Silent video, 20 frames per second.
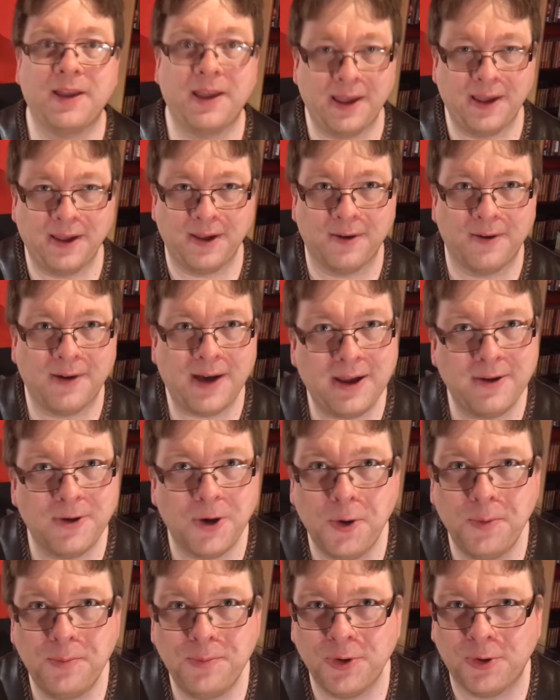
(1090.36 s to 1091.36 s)
I
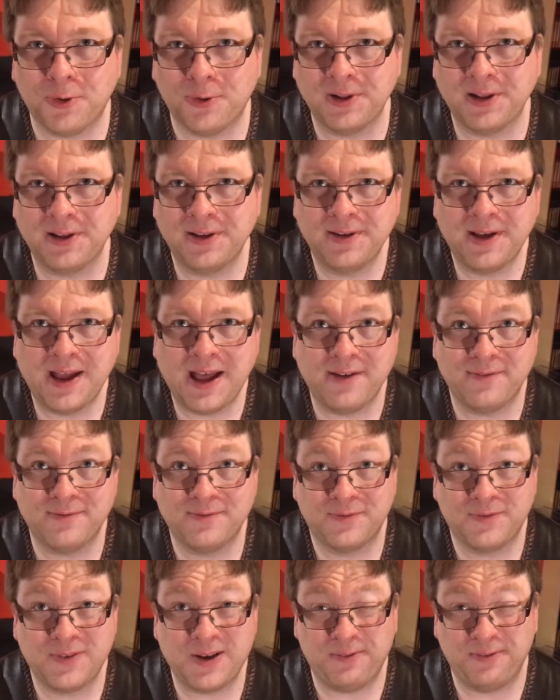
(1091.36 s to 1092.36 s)
hope you all have
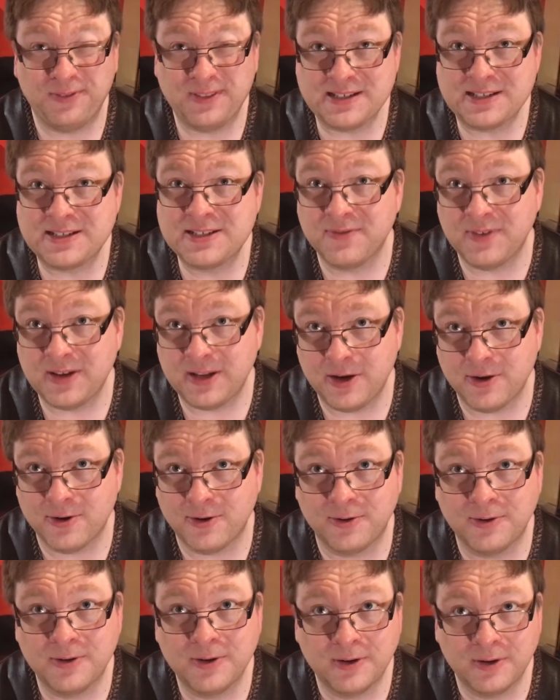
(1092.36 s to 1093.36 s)
found this
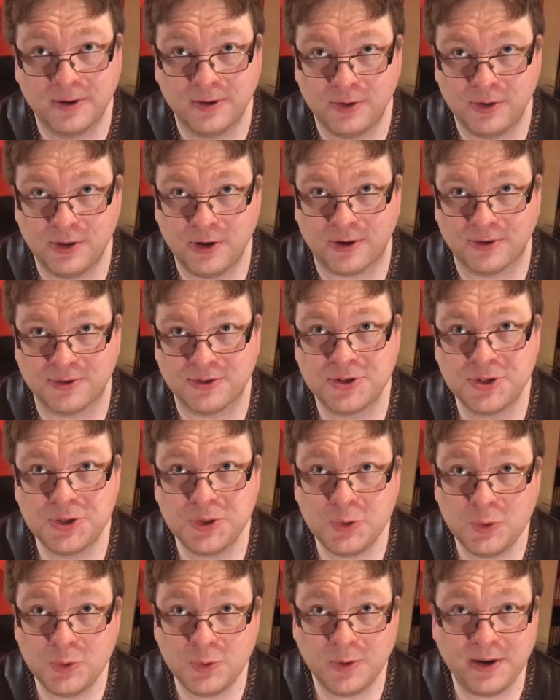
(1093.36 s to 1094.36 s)
video not
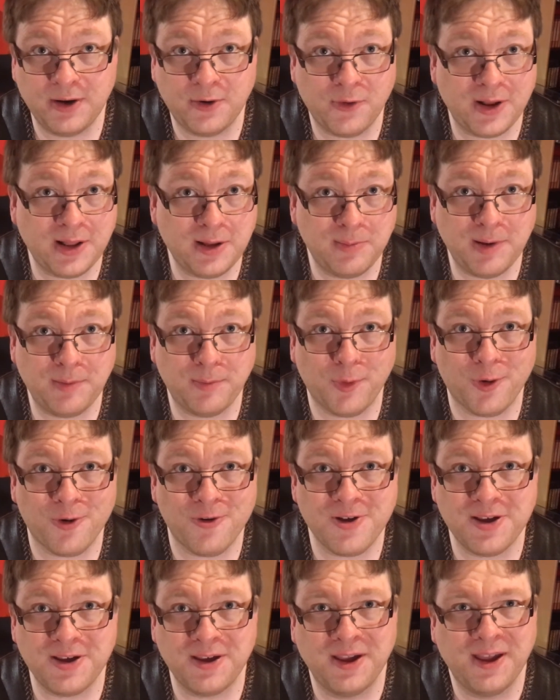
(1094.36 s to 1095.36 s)
too incredibly
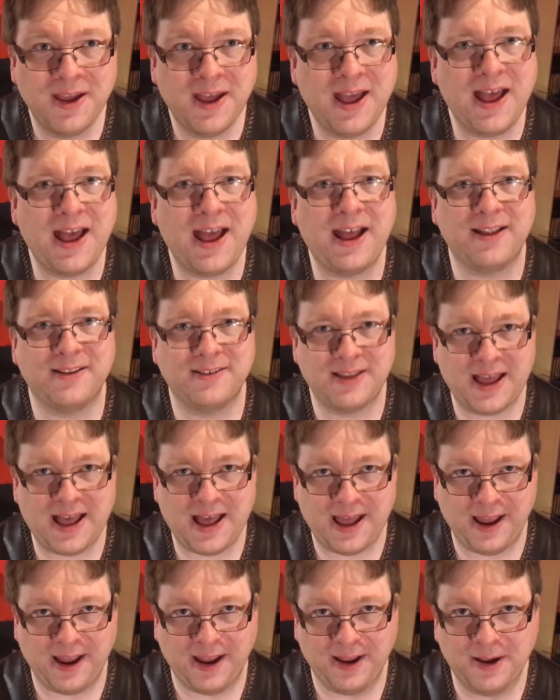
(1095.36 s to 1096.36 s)
boring, and
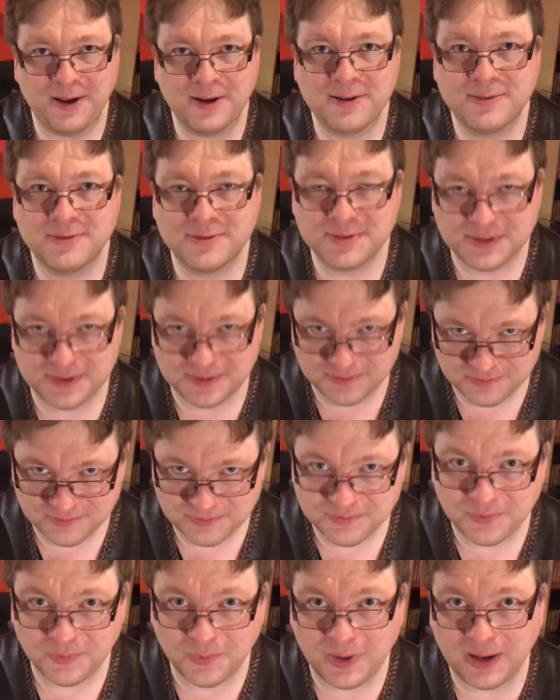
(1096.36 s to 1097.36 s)
I
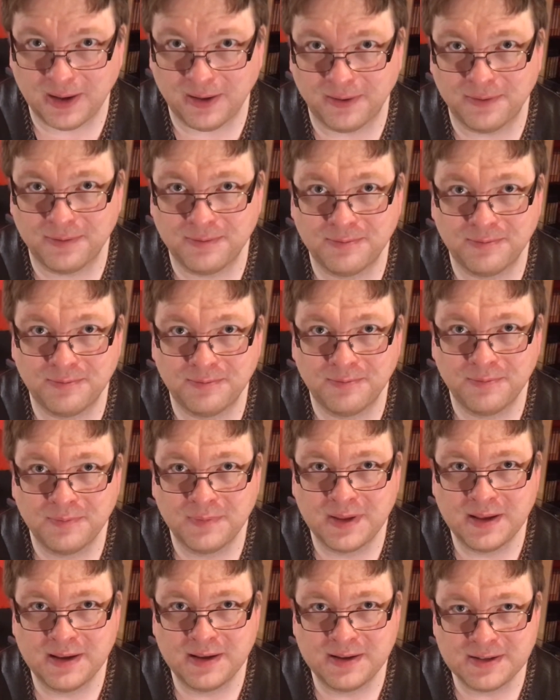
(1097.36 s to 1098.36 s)
will
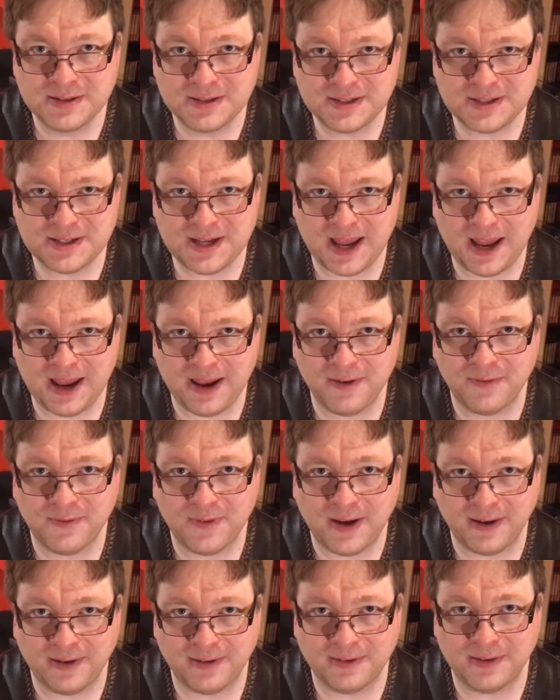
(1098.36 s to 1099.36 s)
say
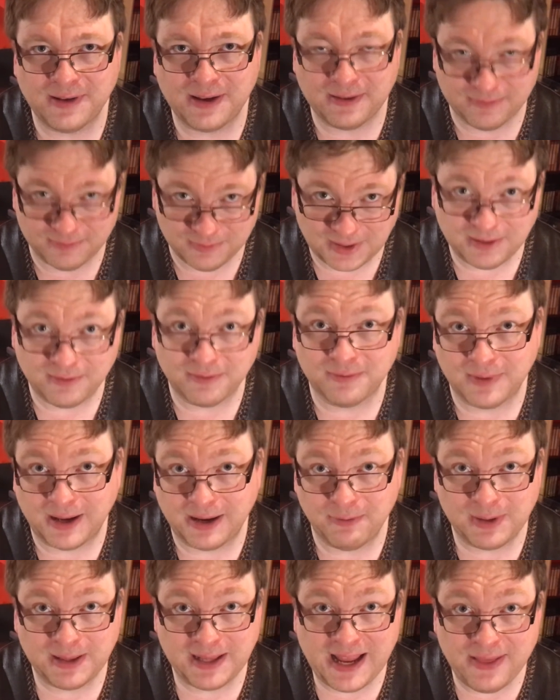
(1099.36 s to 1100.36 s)
I
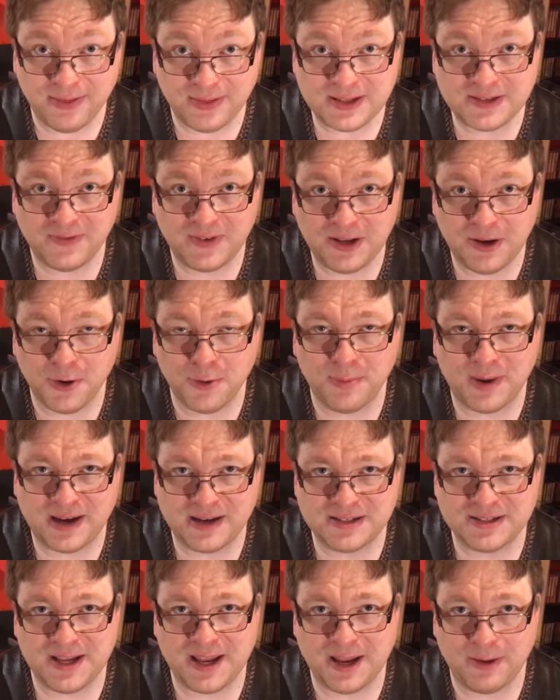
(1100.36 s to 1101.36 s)
will end this video
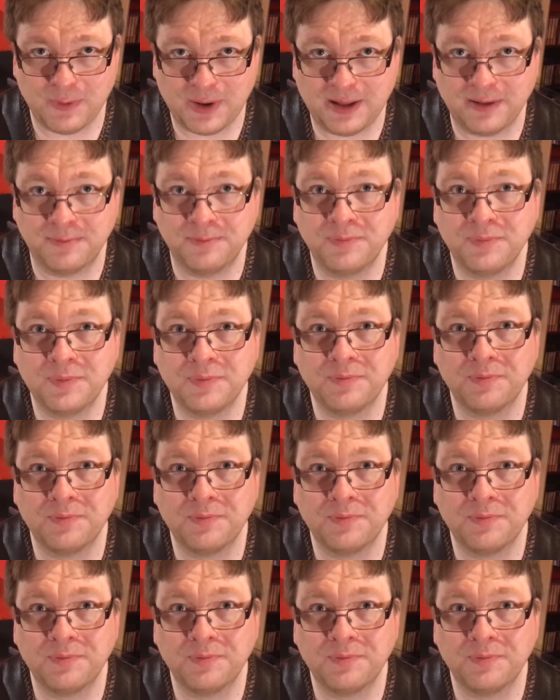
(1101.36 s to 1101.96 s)
by saying, well,